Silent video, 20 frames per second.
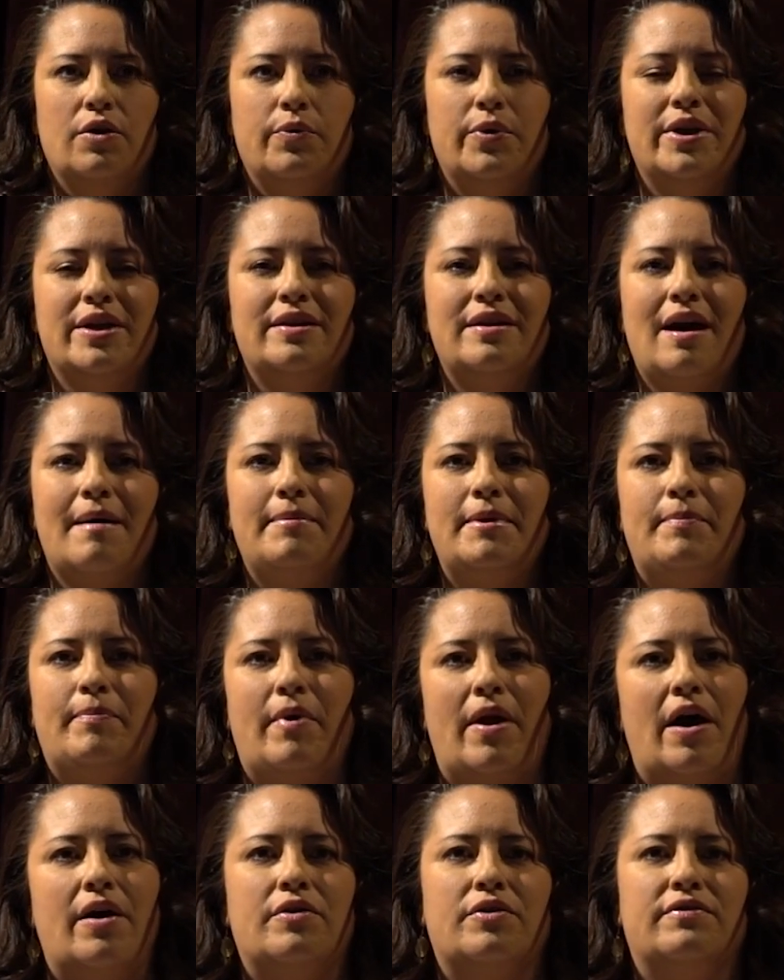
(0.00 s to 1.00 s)
We could not be
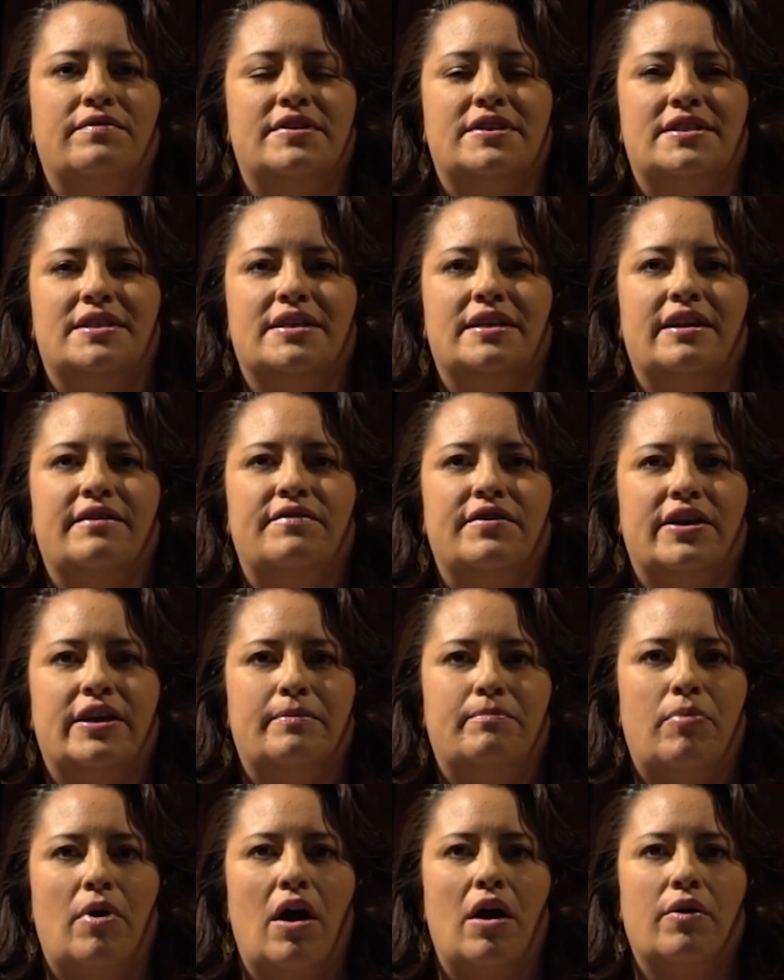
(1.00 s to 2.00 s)
prouder of the
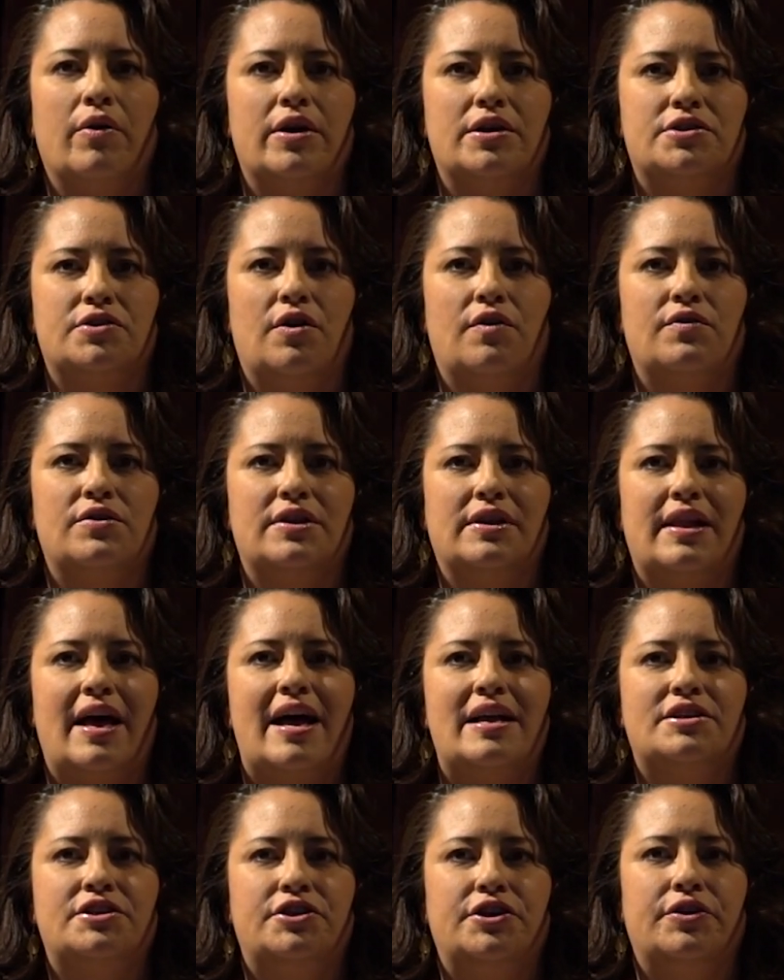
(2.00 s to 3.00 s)
significant progress over the
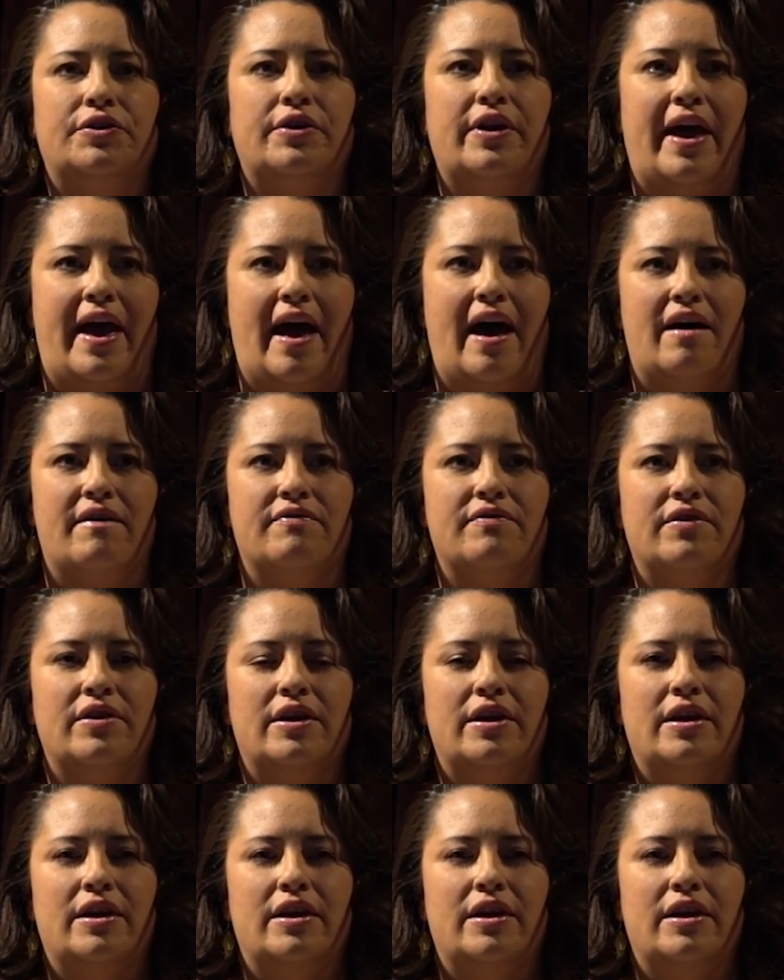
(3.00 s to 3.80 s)
last year and a half